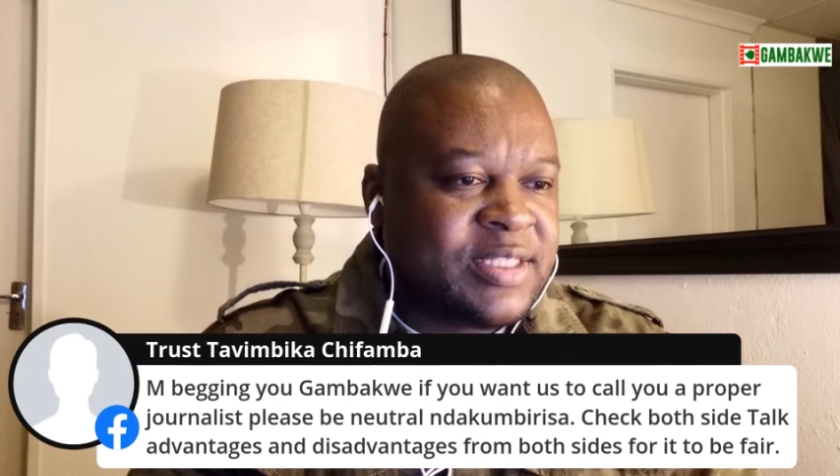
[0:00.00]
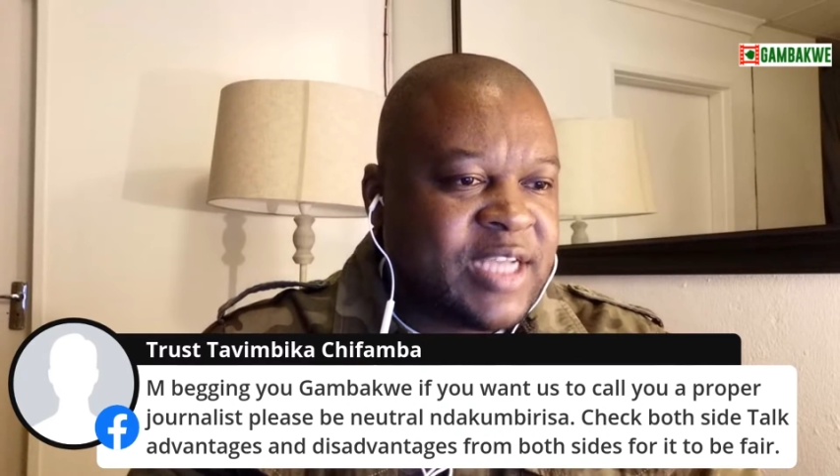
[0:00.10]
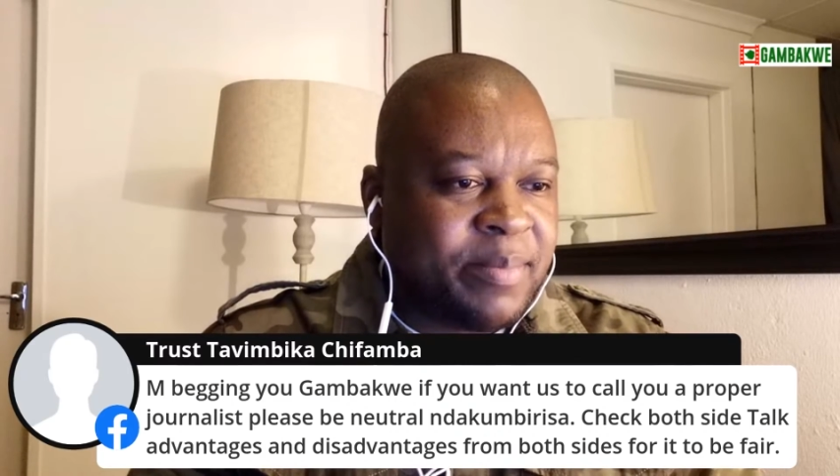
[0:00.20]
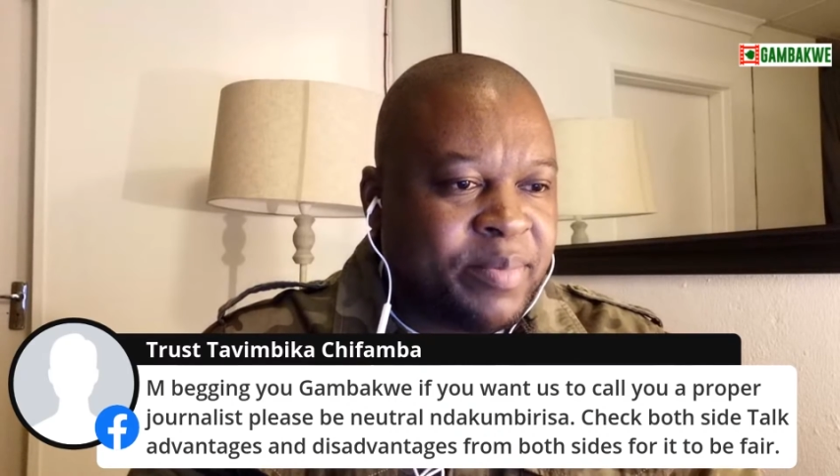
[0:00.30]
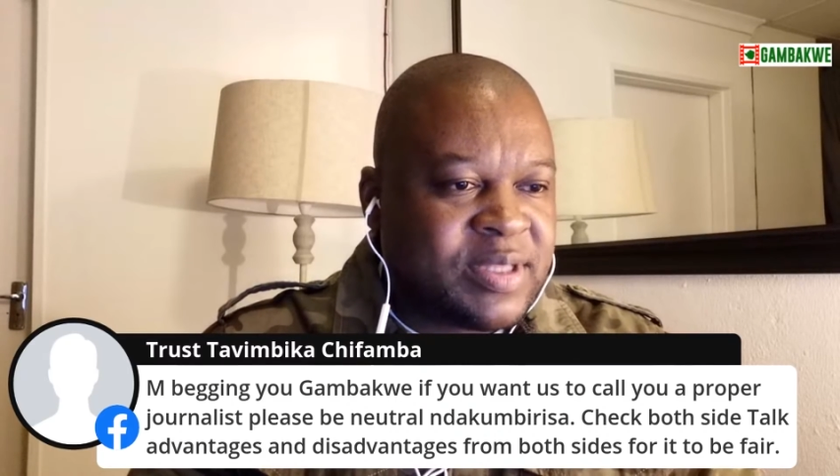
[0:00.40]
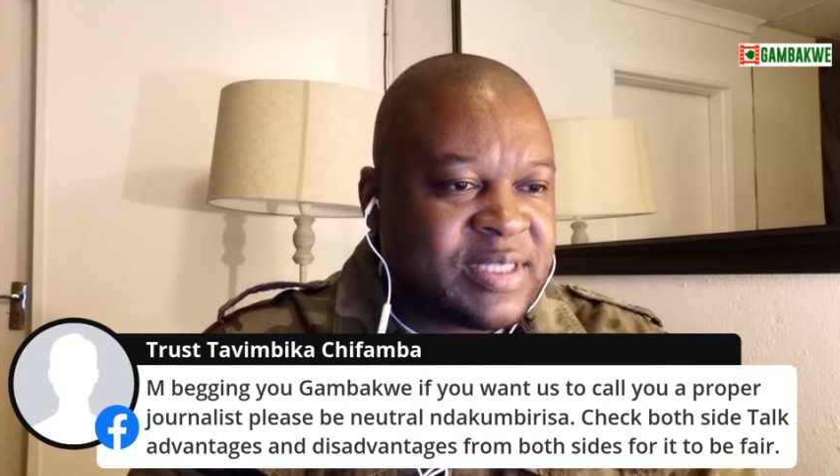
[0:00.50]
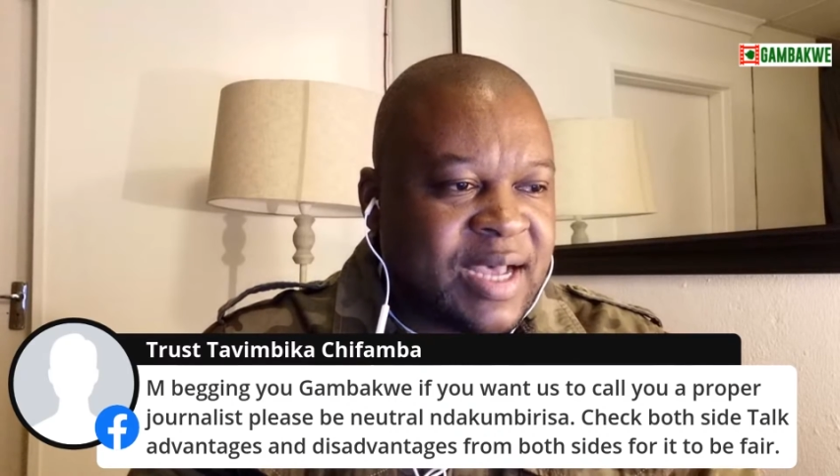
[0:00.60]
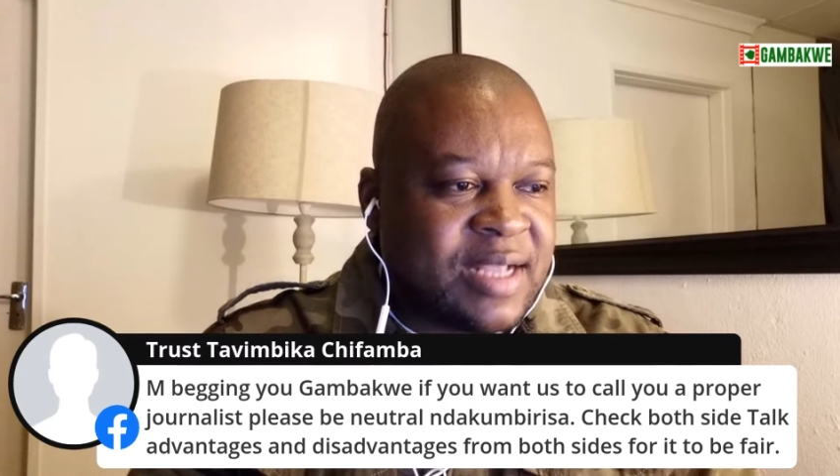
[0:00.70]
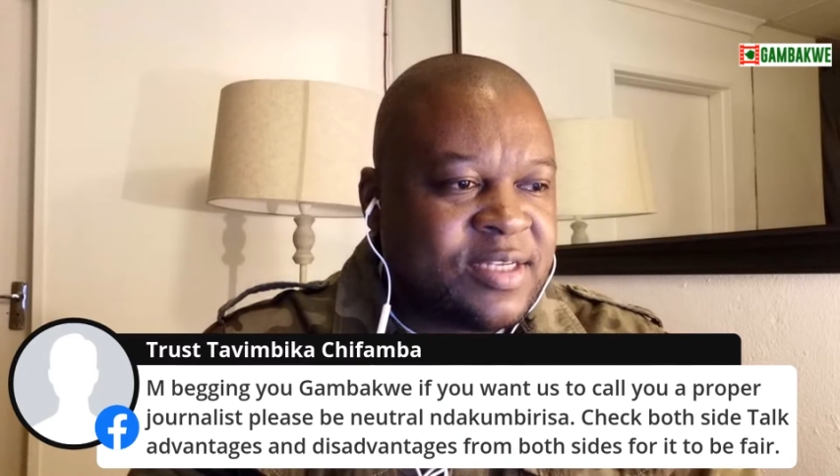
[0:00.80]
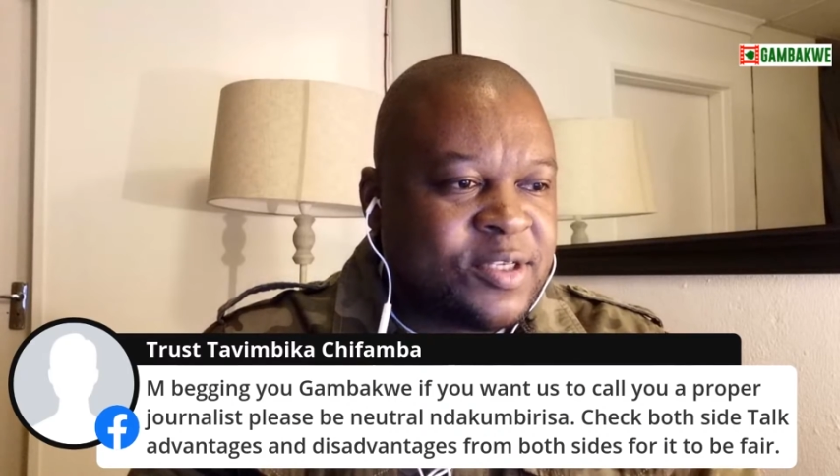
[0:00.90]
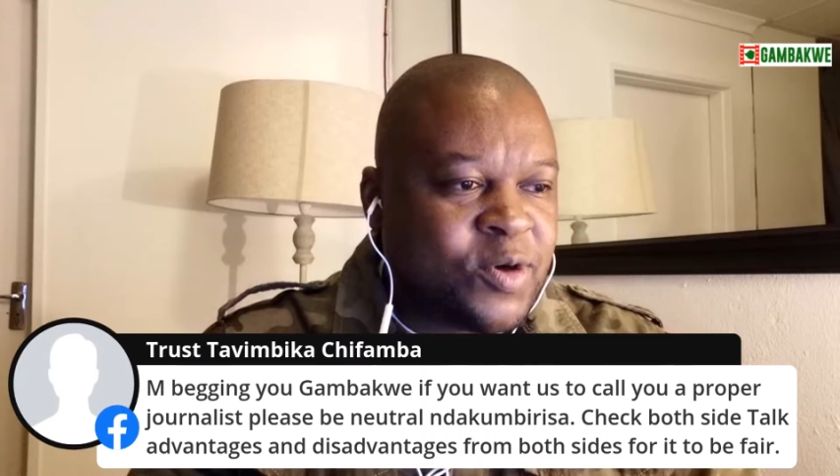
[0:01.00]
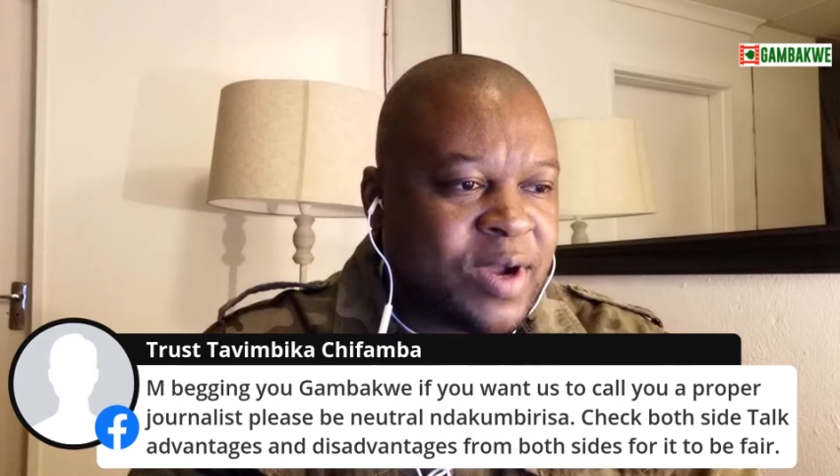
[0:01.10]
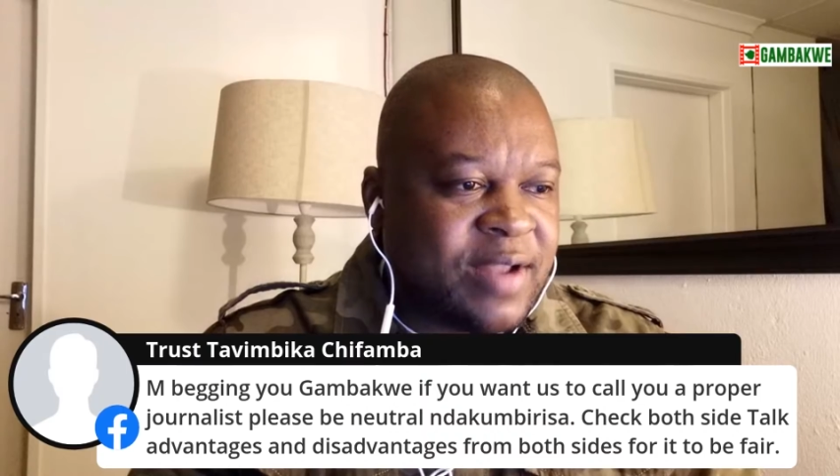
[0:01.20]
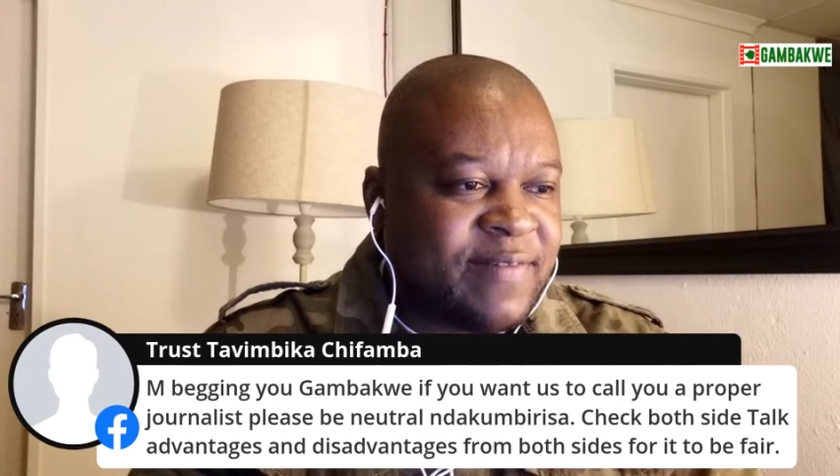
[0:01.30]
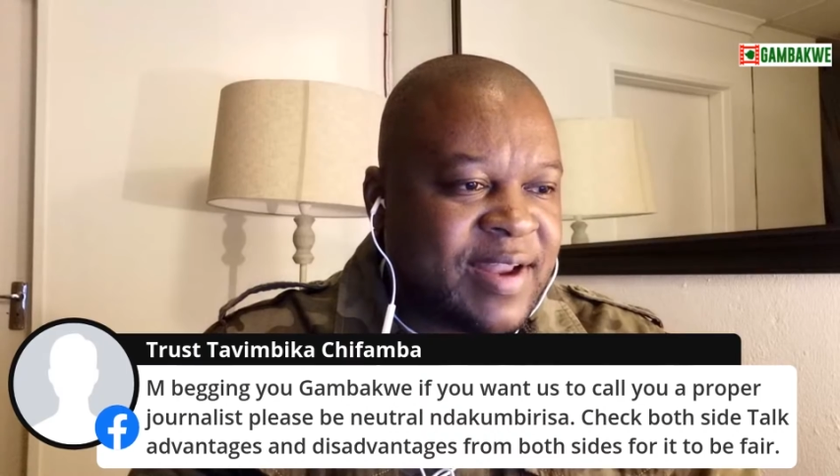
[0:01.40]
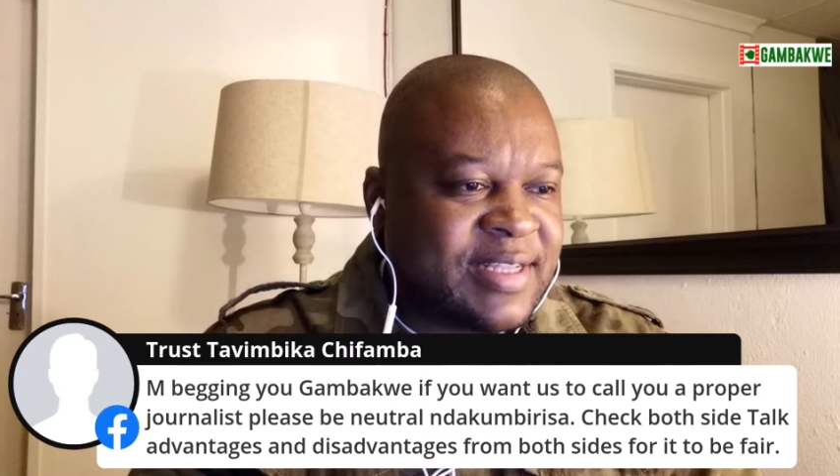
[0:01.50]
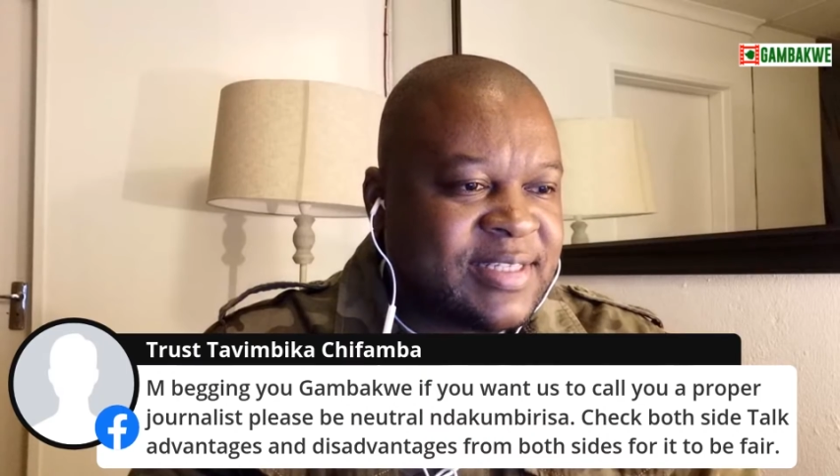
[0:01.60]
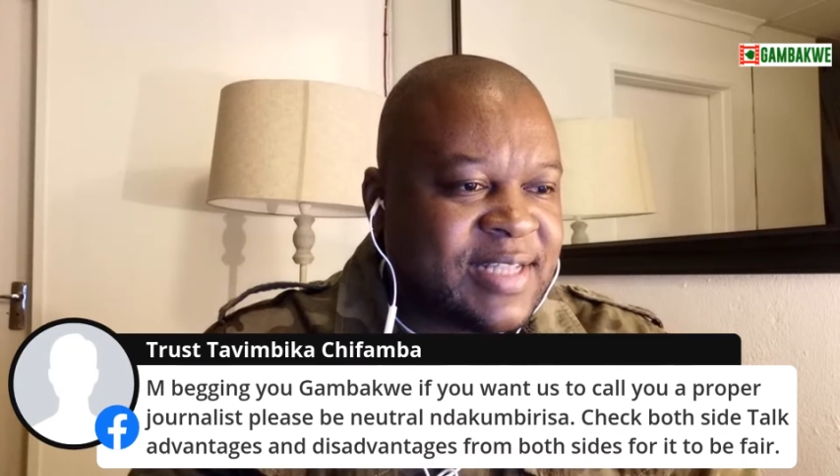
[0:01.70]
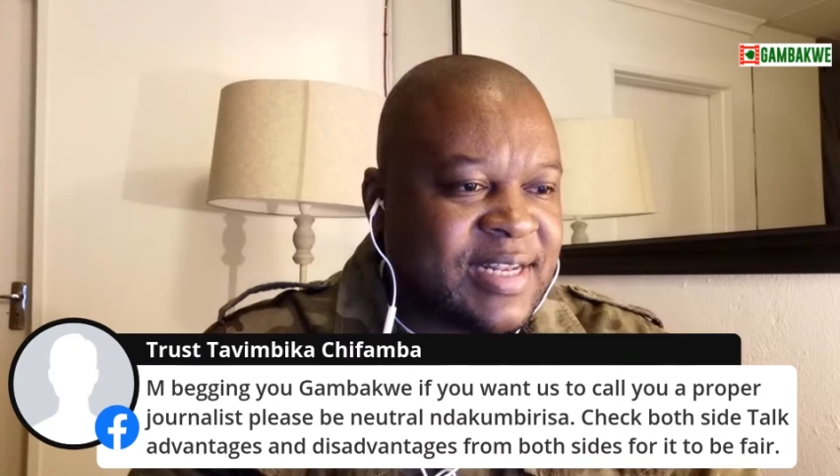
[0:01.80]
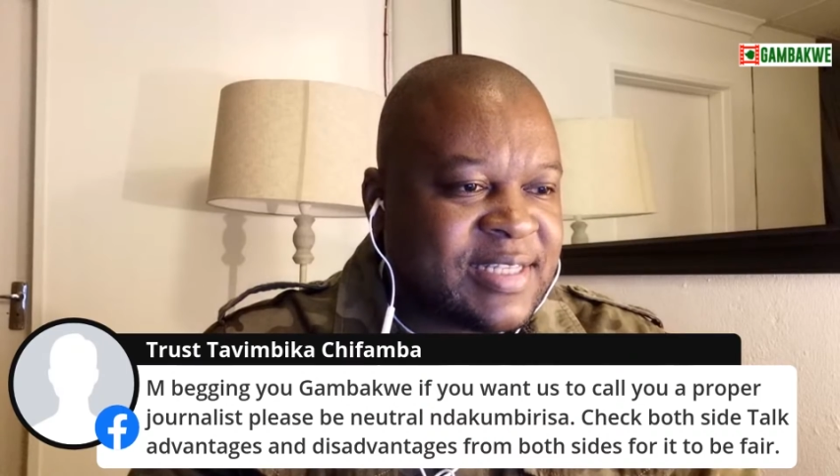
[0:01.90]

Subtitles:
Check both sides, talk advantages and